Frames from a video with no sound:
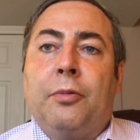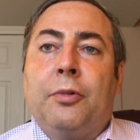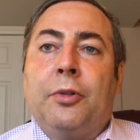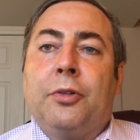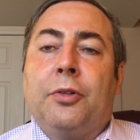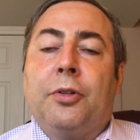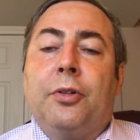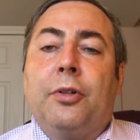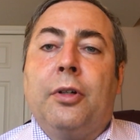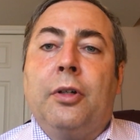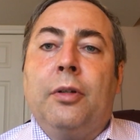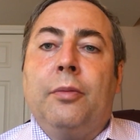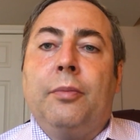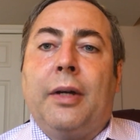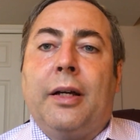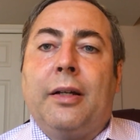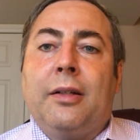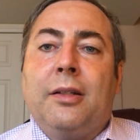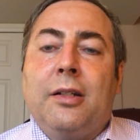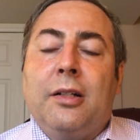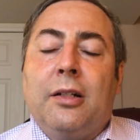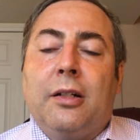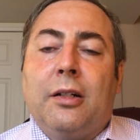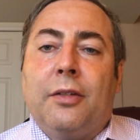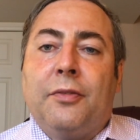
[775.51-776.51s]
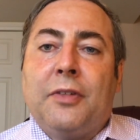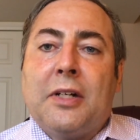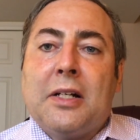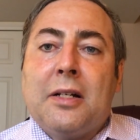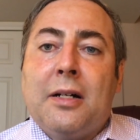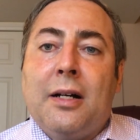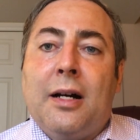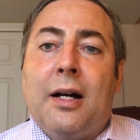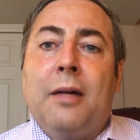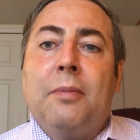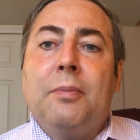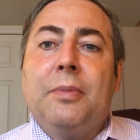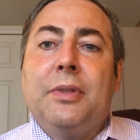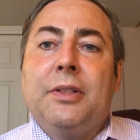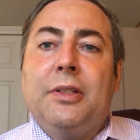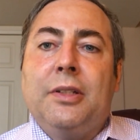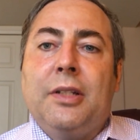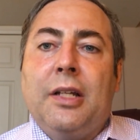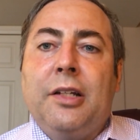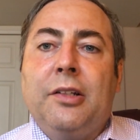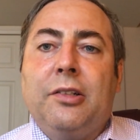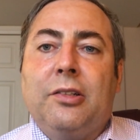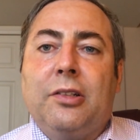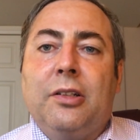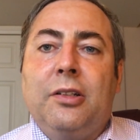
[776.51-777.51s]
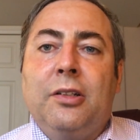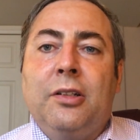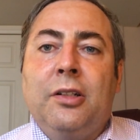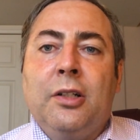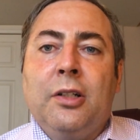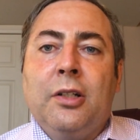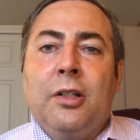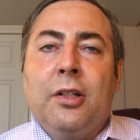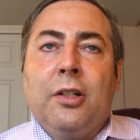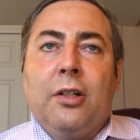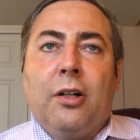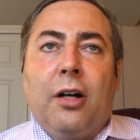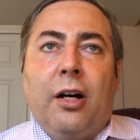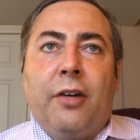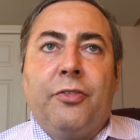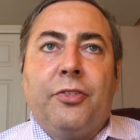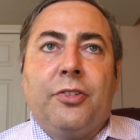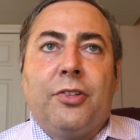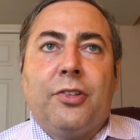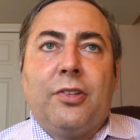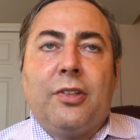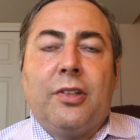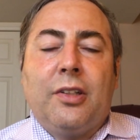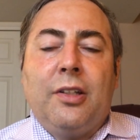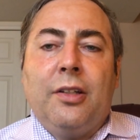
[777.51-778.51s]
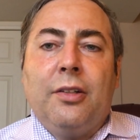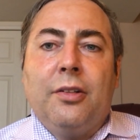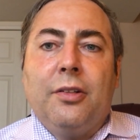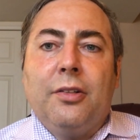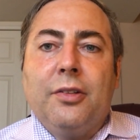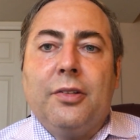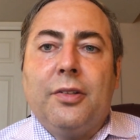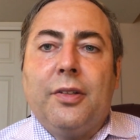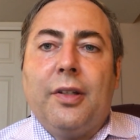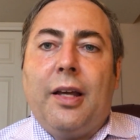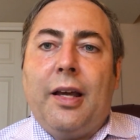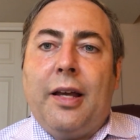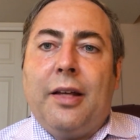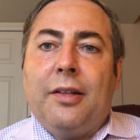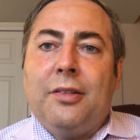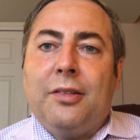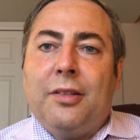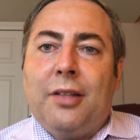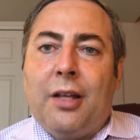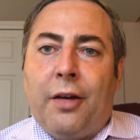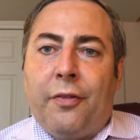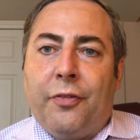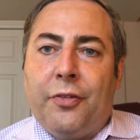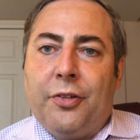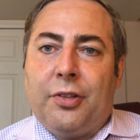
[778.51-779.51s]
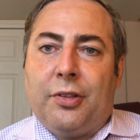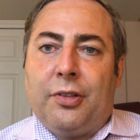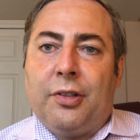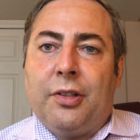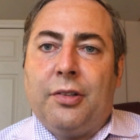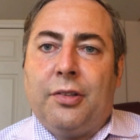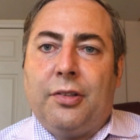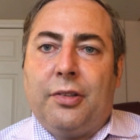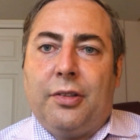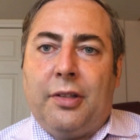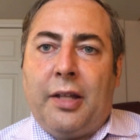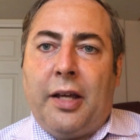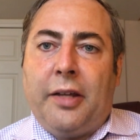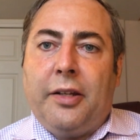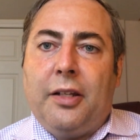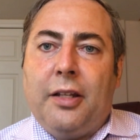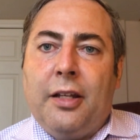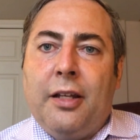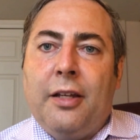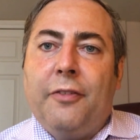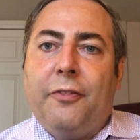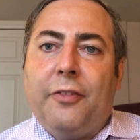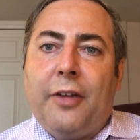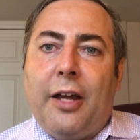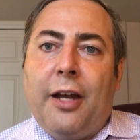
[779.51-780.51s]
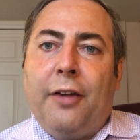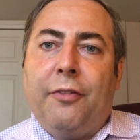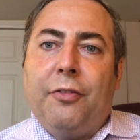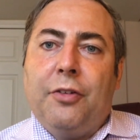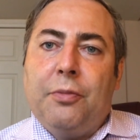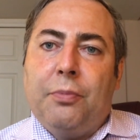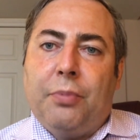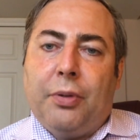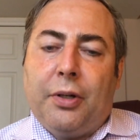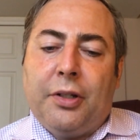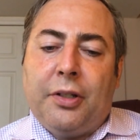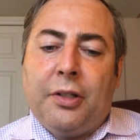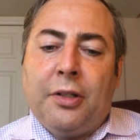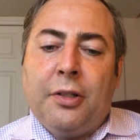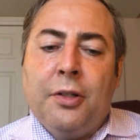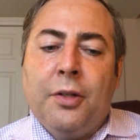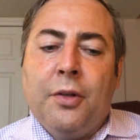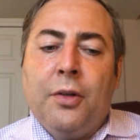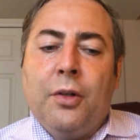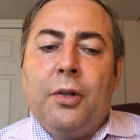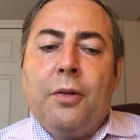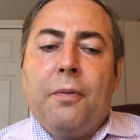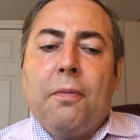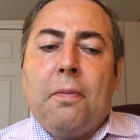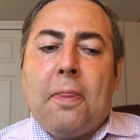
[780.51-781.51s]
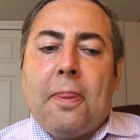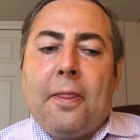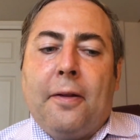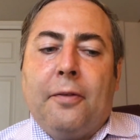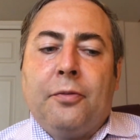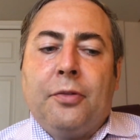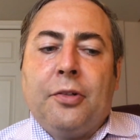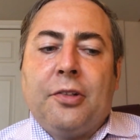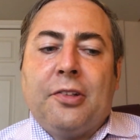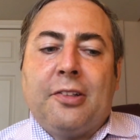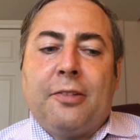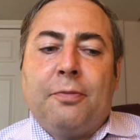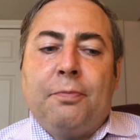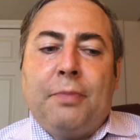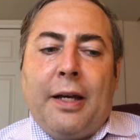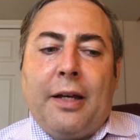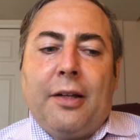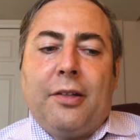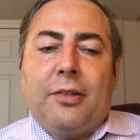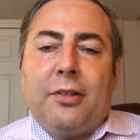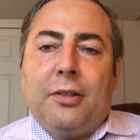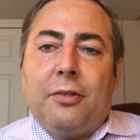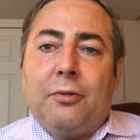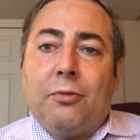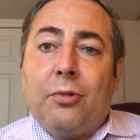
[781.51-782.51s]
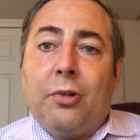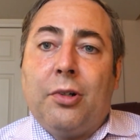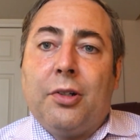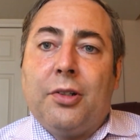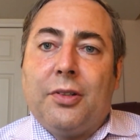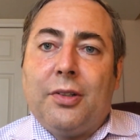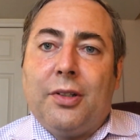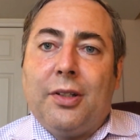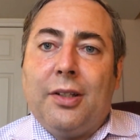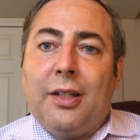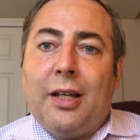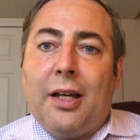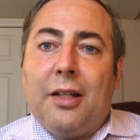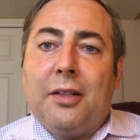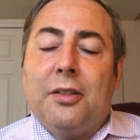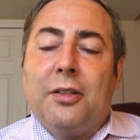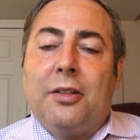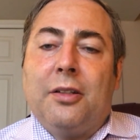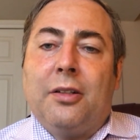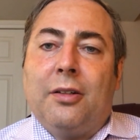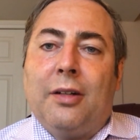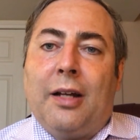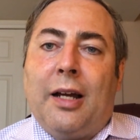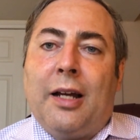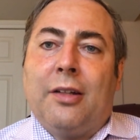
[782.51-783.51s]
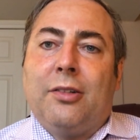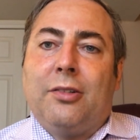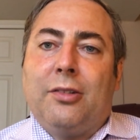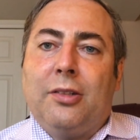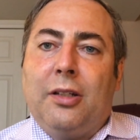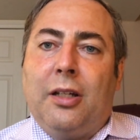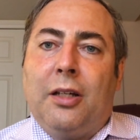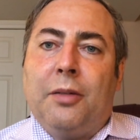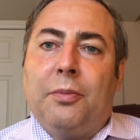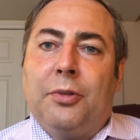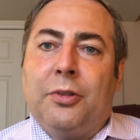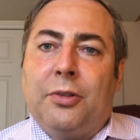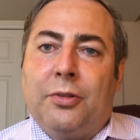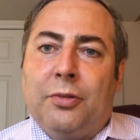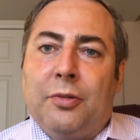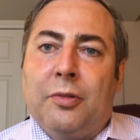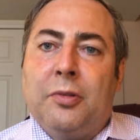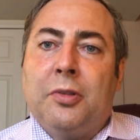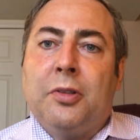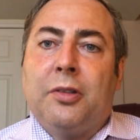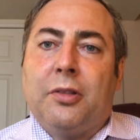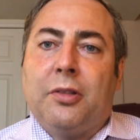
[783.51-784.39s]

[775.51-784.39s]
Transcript: We're talking about here of a combination of skills and deficits that if everybody respects and works together, they're actually able to